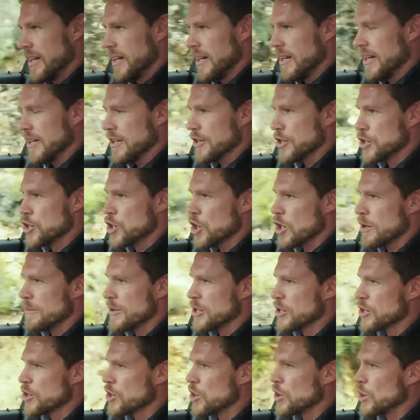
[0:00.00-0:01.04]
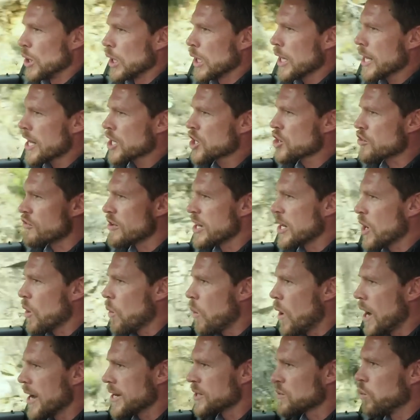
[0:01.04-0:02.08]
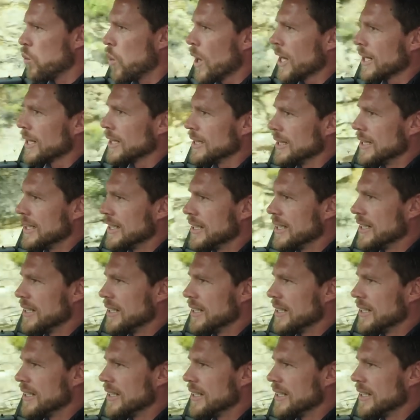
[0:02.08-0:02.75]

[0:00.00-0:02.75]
Now, the Germans do luxury quite well,